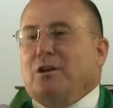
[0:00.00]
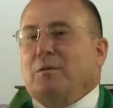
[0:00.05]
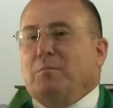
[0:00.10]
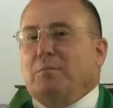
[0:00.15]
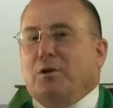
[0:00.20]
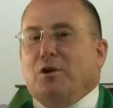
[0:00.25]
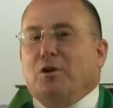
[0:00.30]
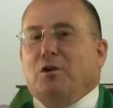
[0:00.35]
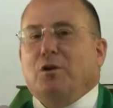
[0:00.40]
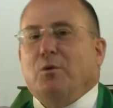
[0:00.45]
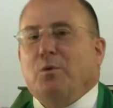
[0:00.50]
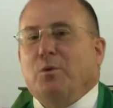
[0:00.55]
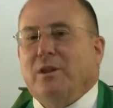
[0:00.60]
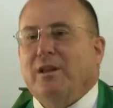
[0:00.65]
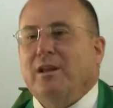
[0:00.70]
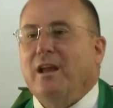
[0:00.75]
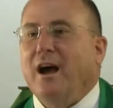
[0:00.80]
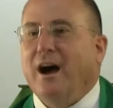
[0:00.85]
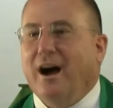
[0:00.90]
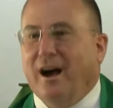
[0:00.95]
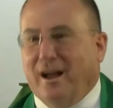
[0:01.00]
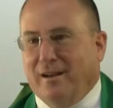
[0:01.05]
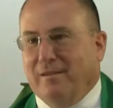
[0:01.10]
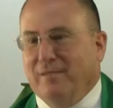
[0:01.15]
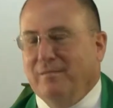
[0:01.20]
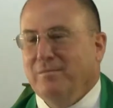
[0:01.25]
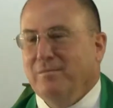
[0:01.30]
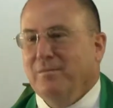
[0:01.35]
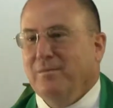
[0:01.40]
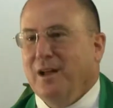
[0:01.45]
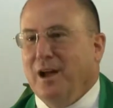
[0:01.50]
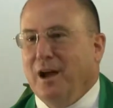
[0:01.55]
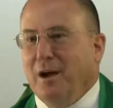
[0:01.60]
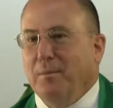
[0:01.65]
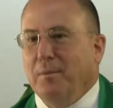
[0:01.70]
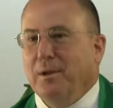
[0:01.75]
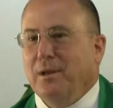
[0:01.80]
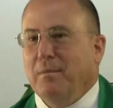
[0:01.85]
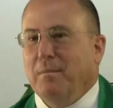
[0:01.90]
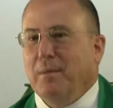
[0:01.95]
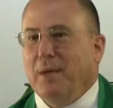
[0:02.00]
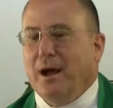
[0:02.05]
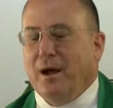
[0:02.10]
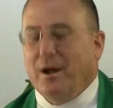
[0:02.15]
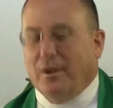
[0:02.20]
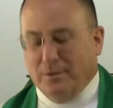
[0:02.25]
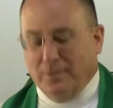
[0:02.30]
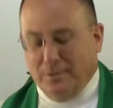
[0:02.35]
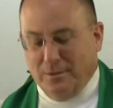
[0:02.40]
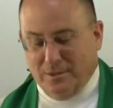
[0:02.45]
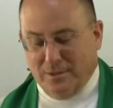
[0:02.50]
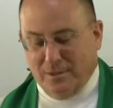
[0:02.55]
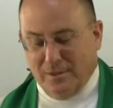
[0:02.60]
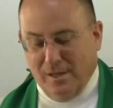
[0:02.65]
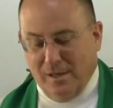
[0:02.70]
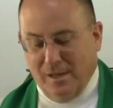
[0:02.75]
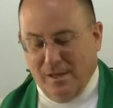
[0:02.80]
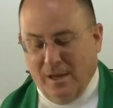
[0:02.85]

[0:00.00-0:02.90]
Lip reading: communion with God up in the mountains.